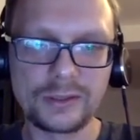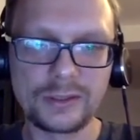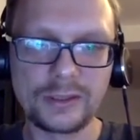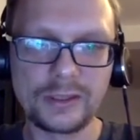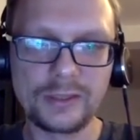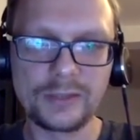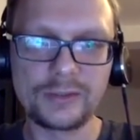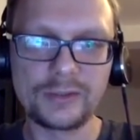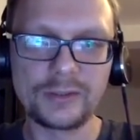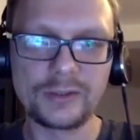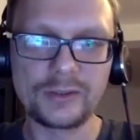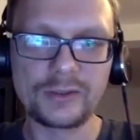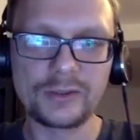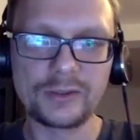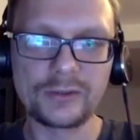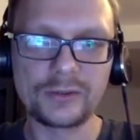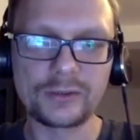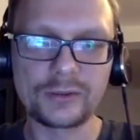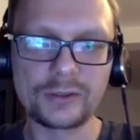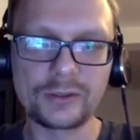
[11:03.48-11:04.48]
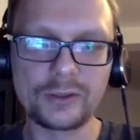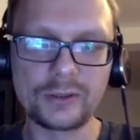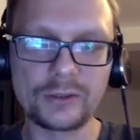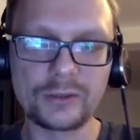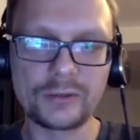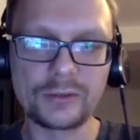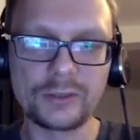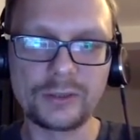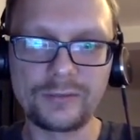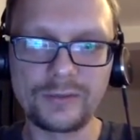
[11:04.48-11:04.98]
it's also
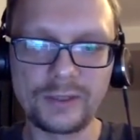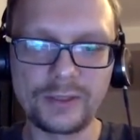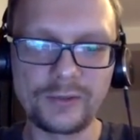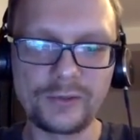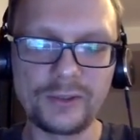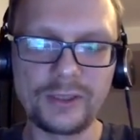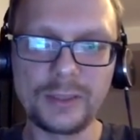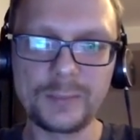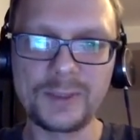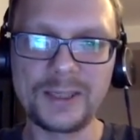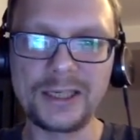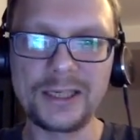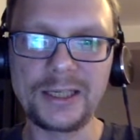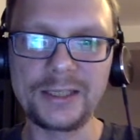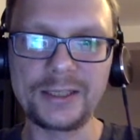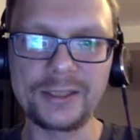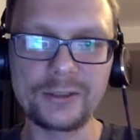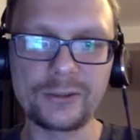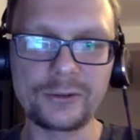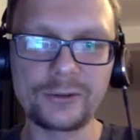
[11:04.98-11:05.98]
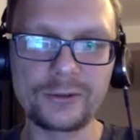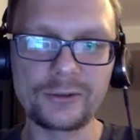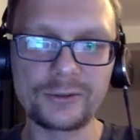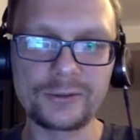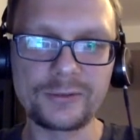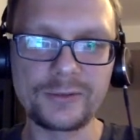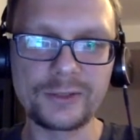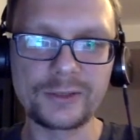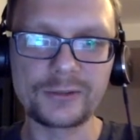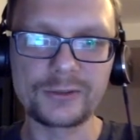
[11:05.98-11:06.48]
called a fancy name, higher order
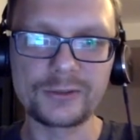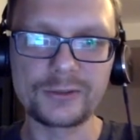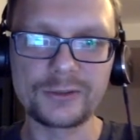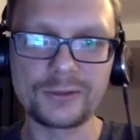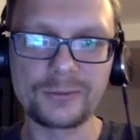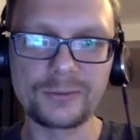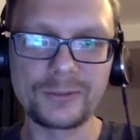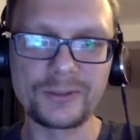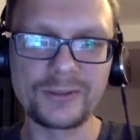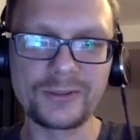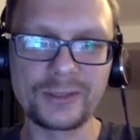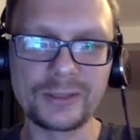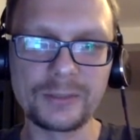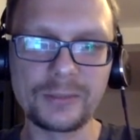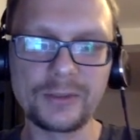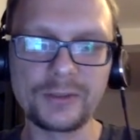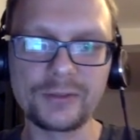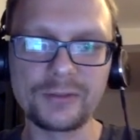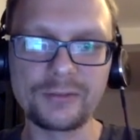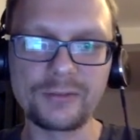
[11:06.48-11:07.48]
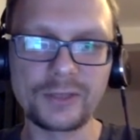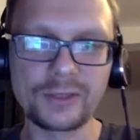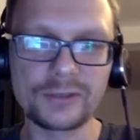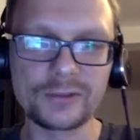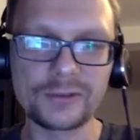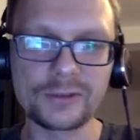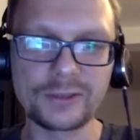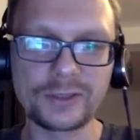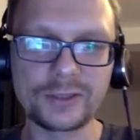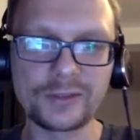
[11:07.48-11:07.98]
function. Basically means a
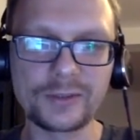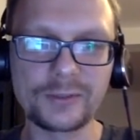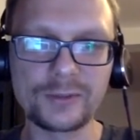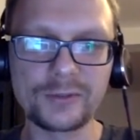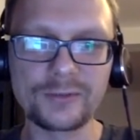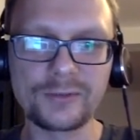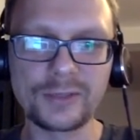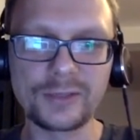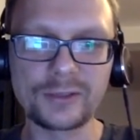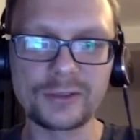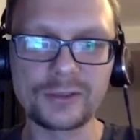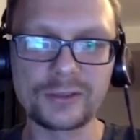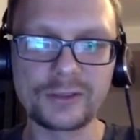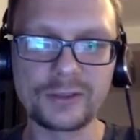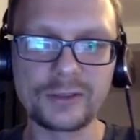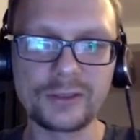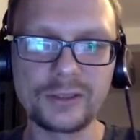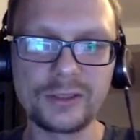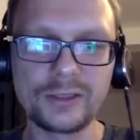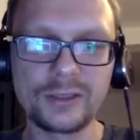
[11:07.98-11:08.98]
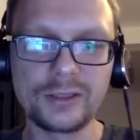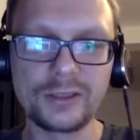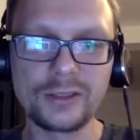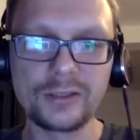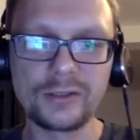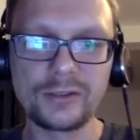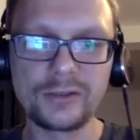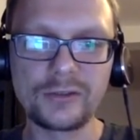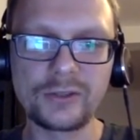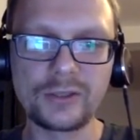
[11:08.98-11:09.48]
function that accepts a function.
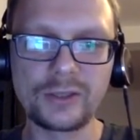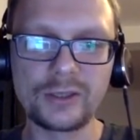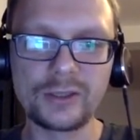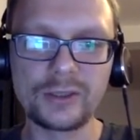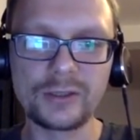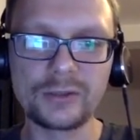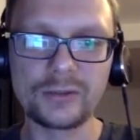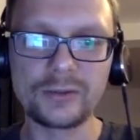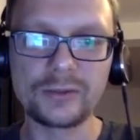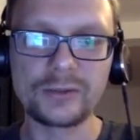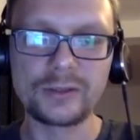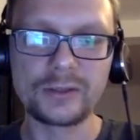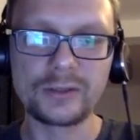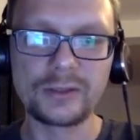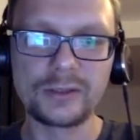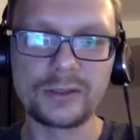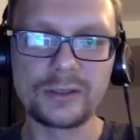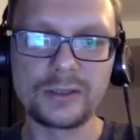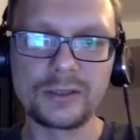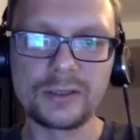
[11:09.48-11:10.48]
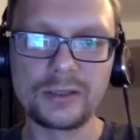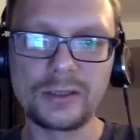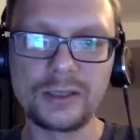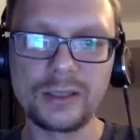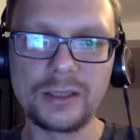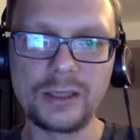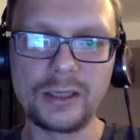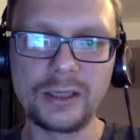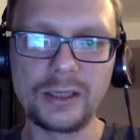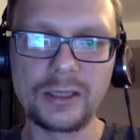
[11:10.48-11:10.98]
So
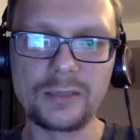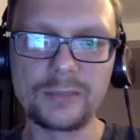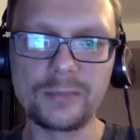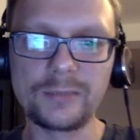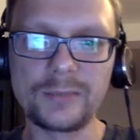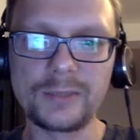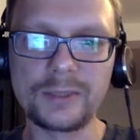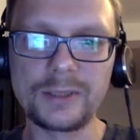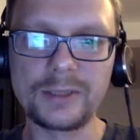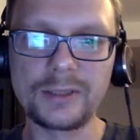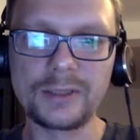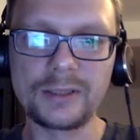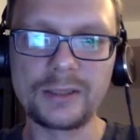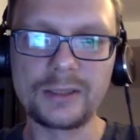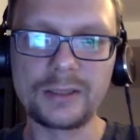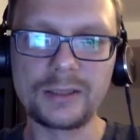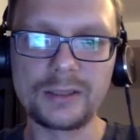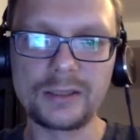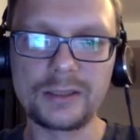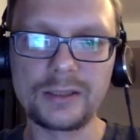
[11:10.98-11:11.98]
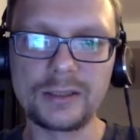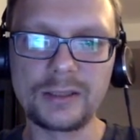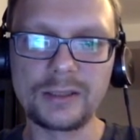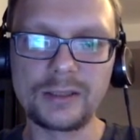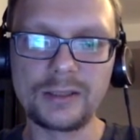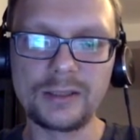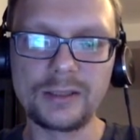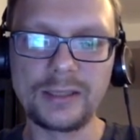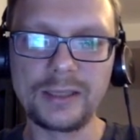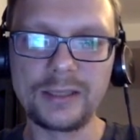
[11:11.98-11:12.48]

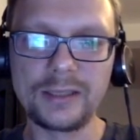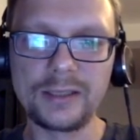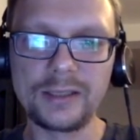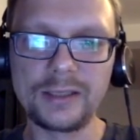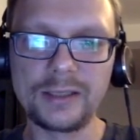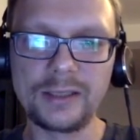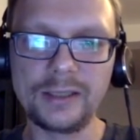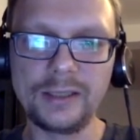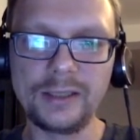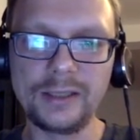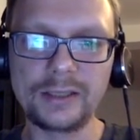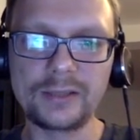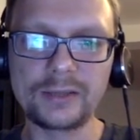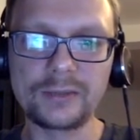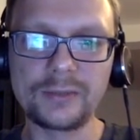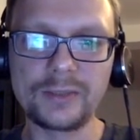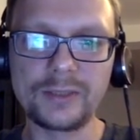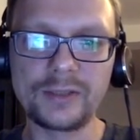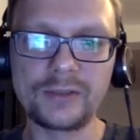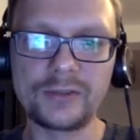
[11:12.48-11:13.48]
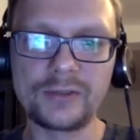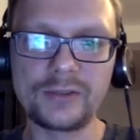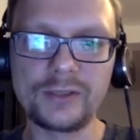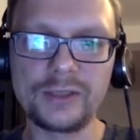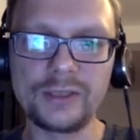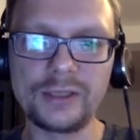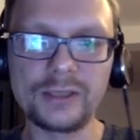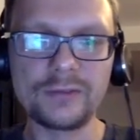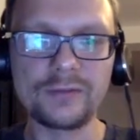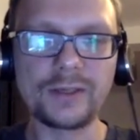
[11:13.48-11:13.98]
that increments
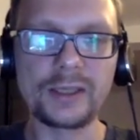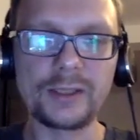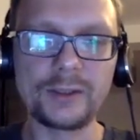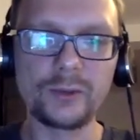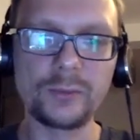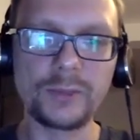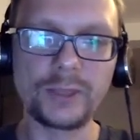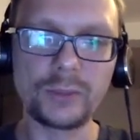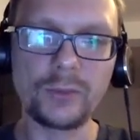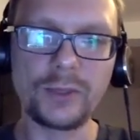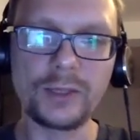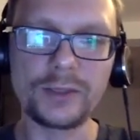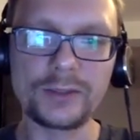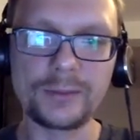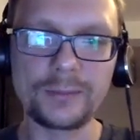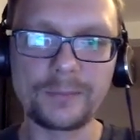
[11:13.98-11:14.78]
the value by 1.